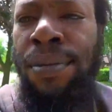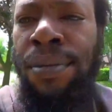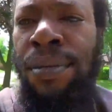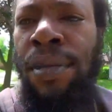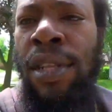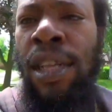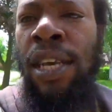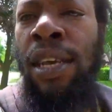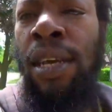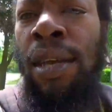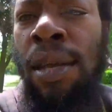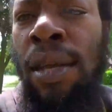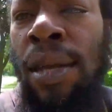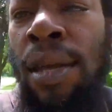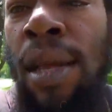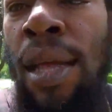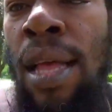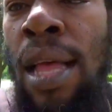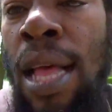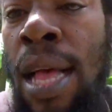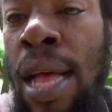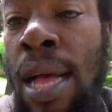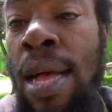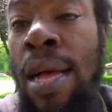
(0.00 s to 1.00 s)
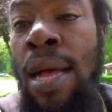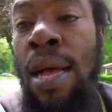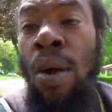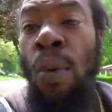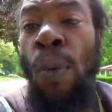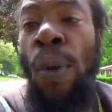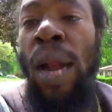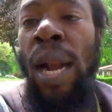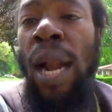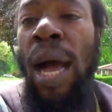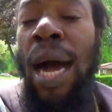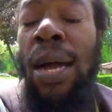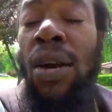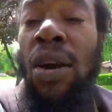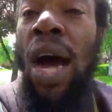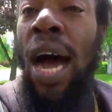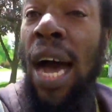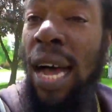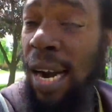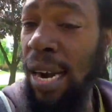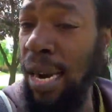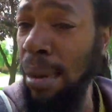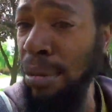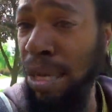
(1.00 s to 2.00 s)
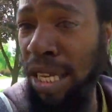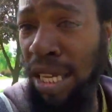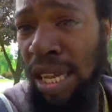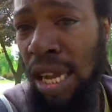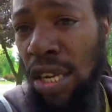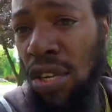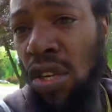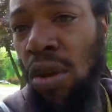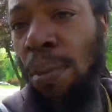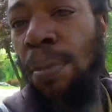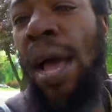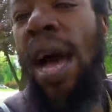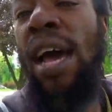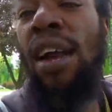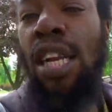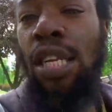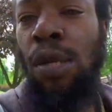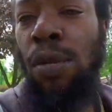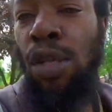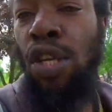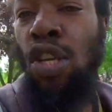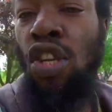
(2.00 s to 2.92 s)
Eh? Well, I know all of them steal some, be honest with you.